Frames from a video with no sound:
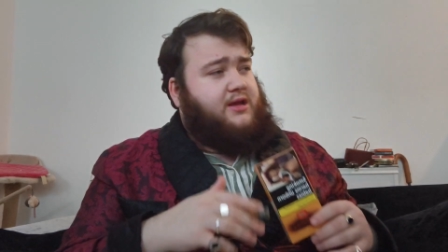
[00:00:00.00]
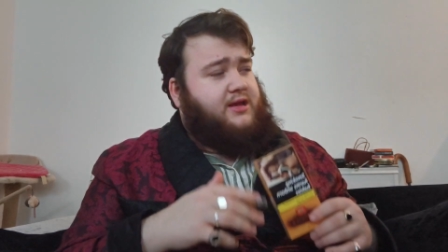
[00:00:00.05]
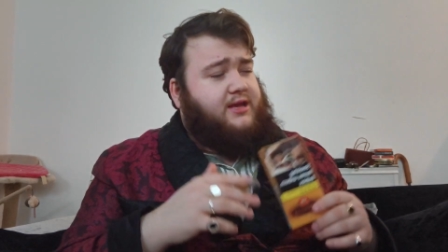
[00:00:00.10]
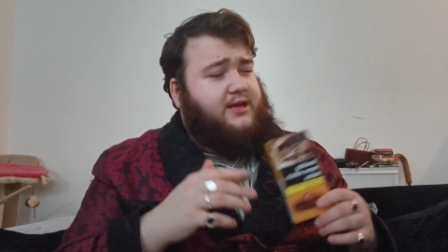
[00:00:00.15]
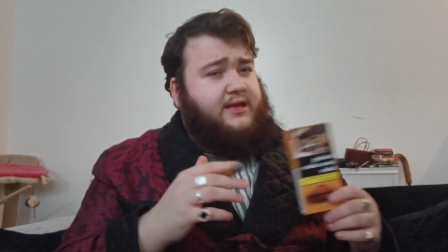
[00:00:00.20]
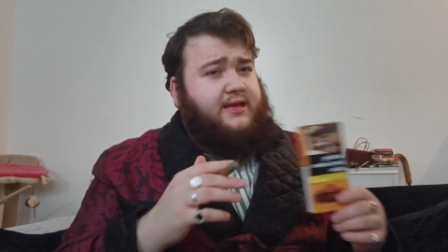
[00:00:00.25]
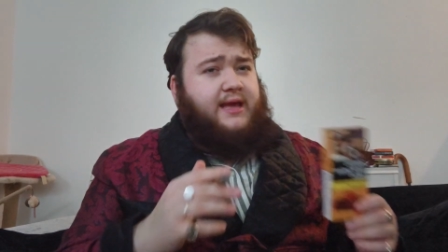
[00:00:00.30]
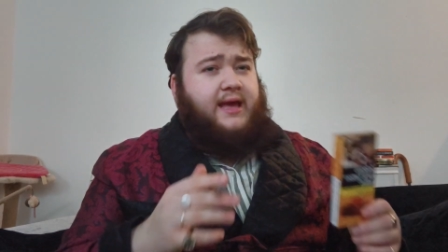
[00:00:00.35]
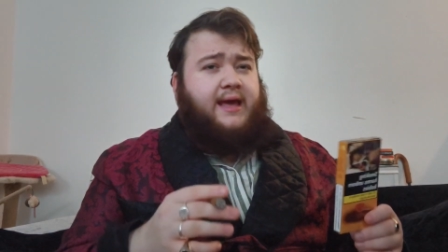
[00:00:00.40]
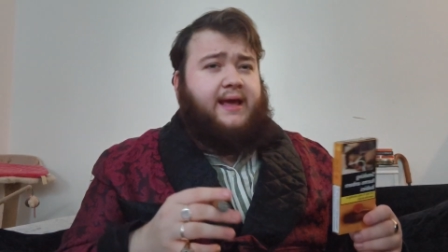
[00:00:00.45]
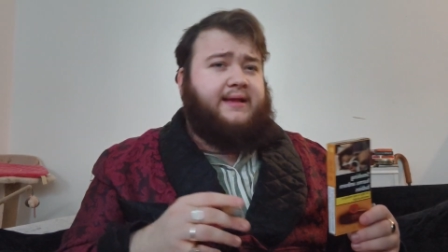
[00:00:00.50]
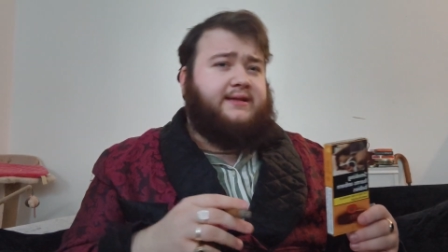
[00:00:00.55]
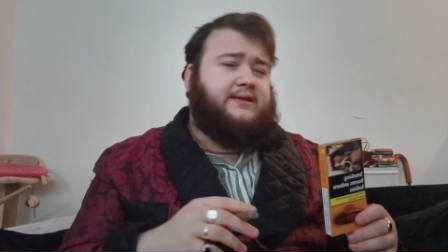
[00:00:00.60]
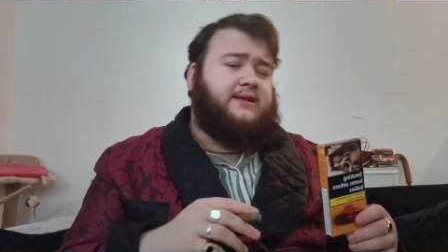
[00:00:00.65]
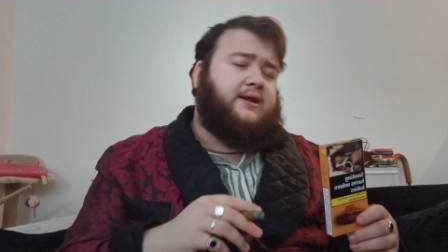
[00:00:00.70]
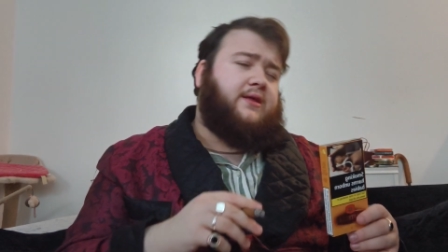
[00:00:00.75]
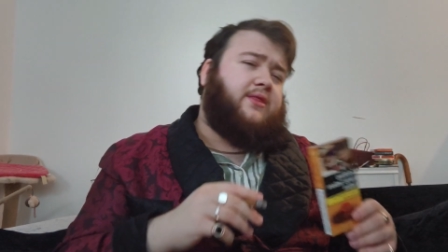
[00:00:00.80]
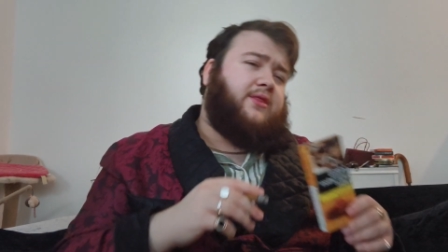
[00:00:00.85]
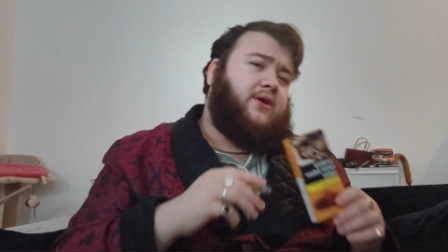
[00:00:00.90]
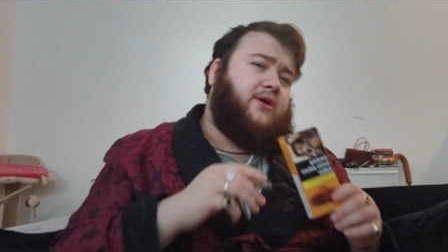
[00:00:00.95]

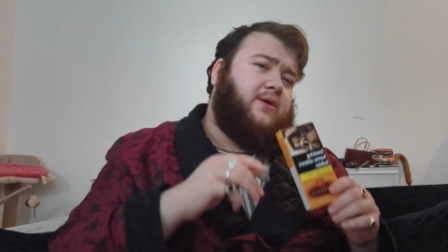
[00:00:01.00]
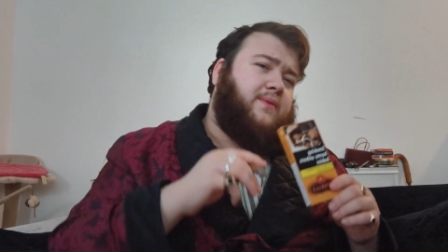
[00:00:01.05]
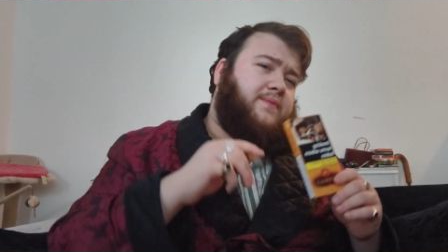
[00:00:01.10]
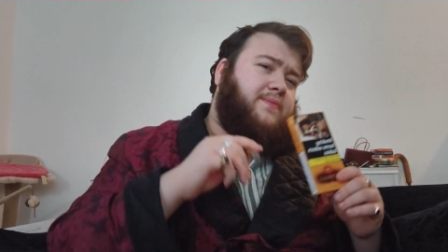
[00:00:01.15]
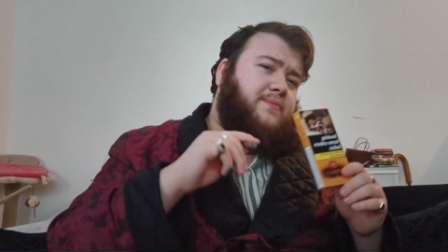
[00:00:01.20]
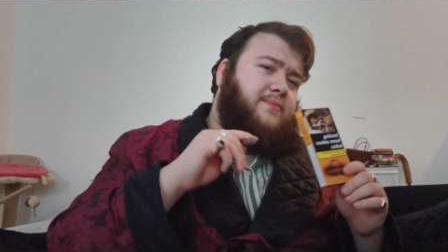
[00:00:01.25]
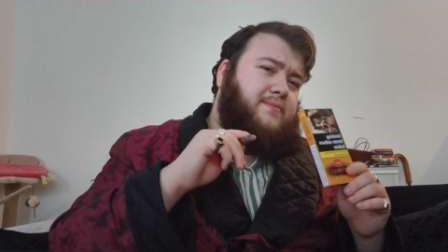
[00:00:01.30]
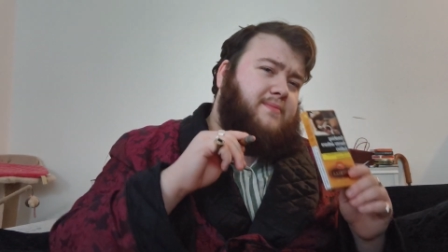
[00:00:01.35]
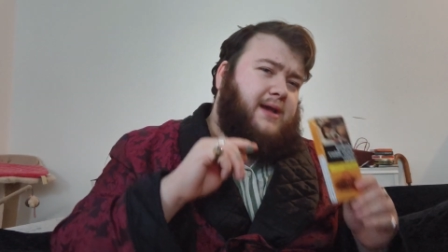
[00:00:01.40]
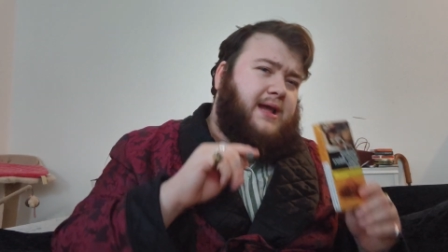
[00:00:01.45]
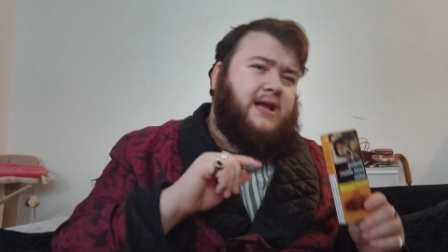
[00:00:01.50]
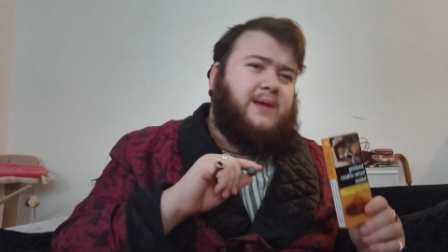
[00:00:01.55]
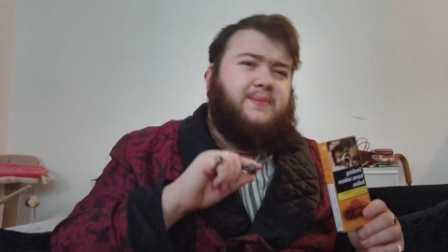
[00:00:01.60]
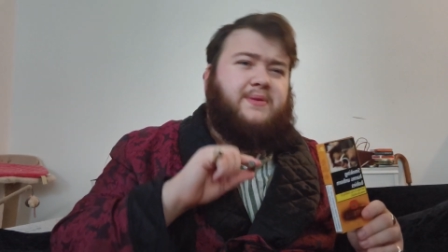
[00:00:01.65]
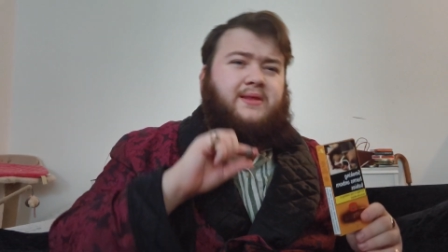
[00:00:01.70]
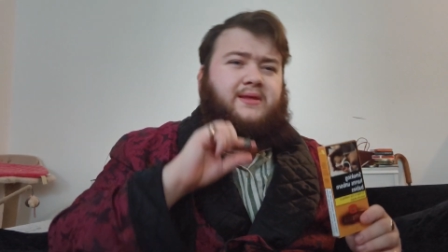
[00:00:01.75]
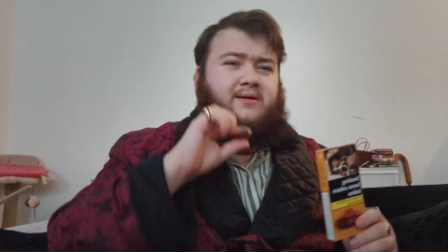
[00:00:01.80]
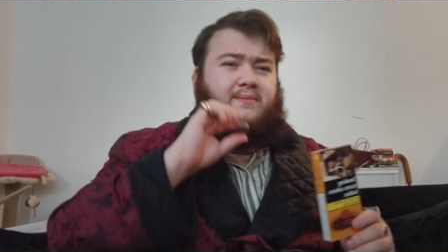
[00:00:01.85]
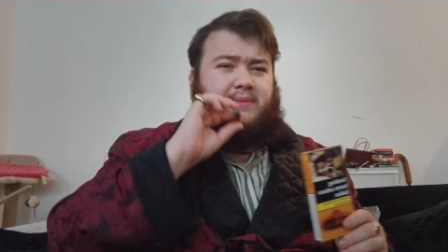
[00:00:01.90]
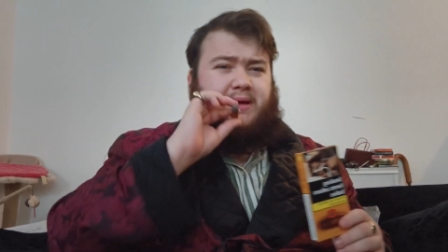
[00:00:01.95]
And I thought,
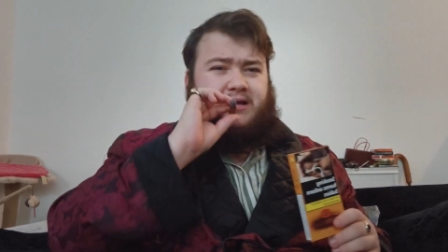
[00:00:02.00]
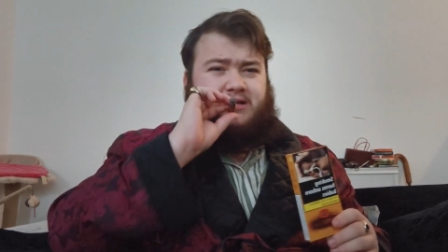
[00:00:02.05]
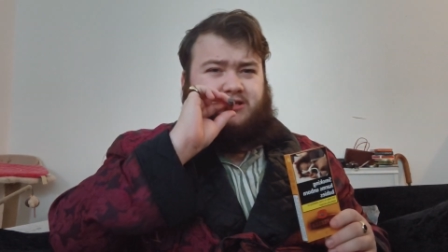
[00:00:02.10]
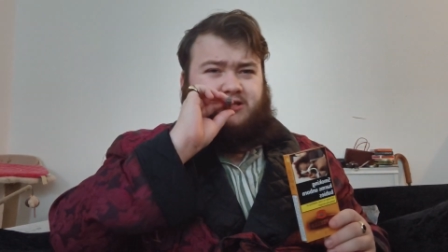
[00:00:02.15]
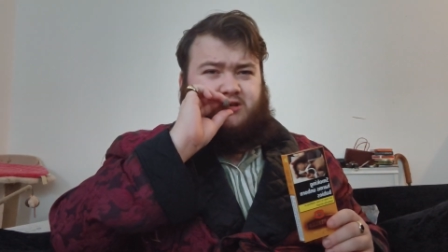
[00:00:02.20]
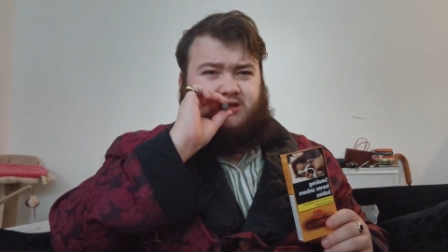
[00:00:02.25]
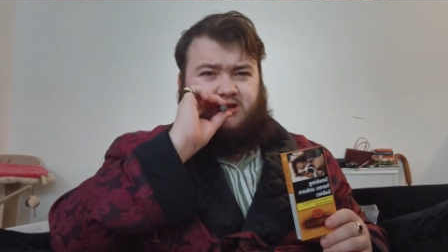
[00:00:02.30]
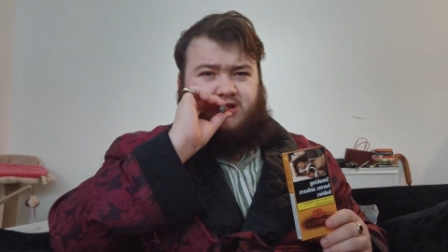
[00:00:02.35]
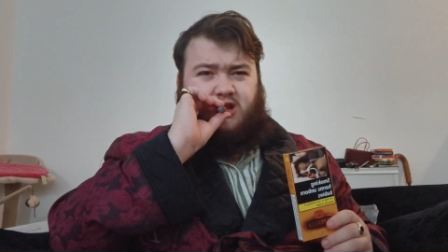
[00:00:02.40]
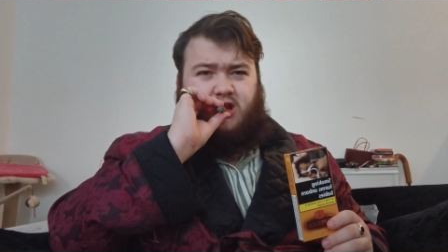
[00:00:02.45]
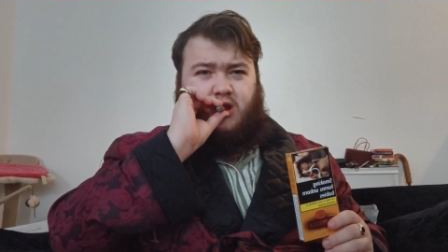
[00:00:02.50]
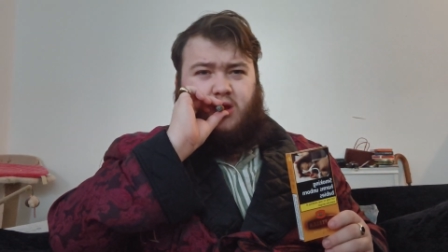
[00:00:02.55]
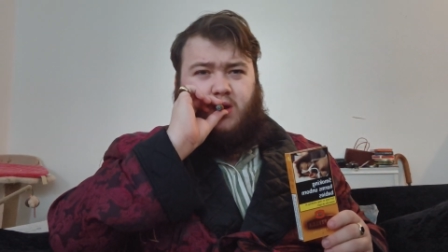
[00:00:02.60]
maybe they're better.